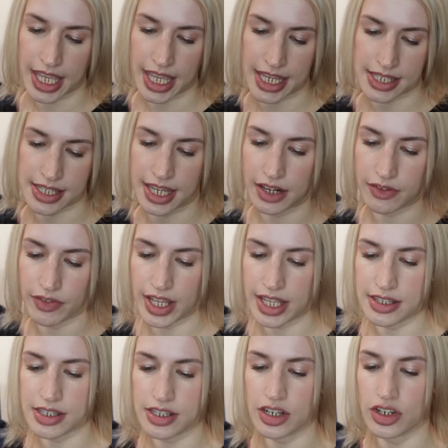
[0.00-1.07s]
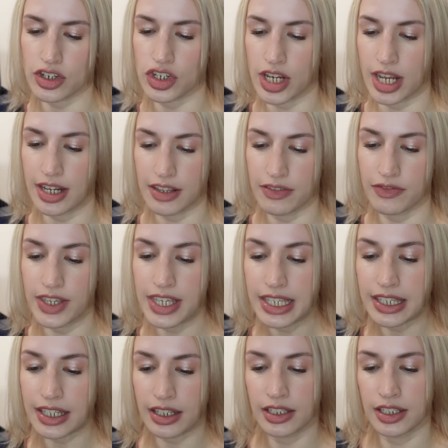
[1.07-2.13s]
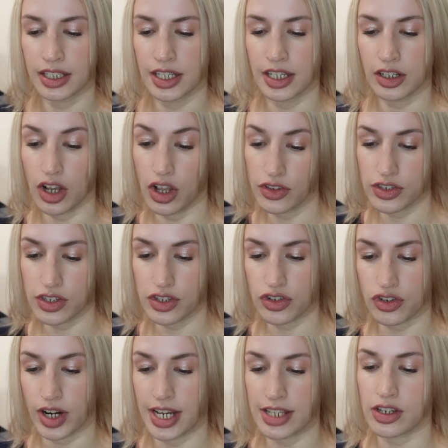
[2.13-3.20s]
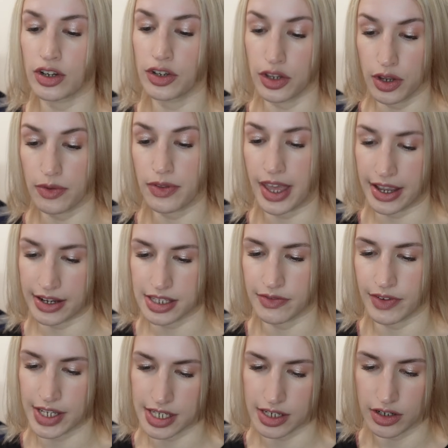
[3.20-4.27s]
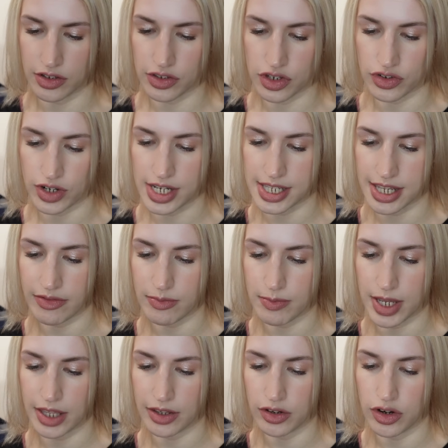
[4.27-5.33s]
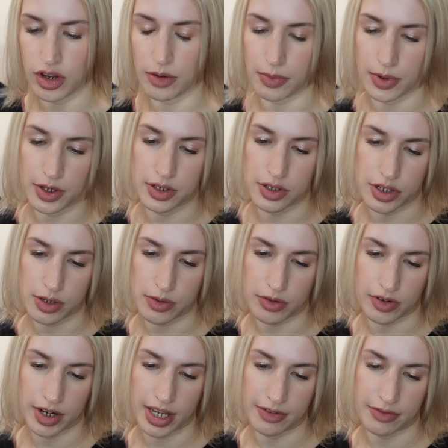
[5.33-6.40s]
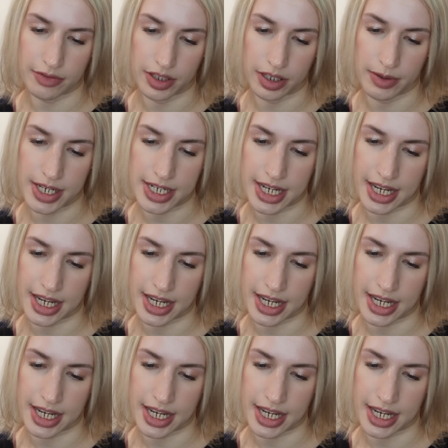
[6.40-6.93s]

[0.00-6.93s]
It's the Advanced Genifique Concentrate, or Youth Activating Concentrate, 7ml, 0.23 fluid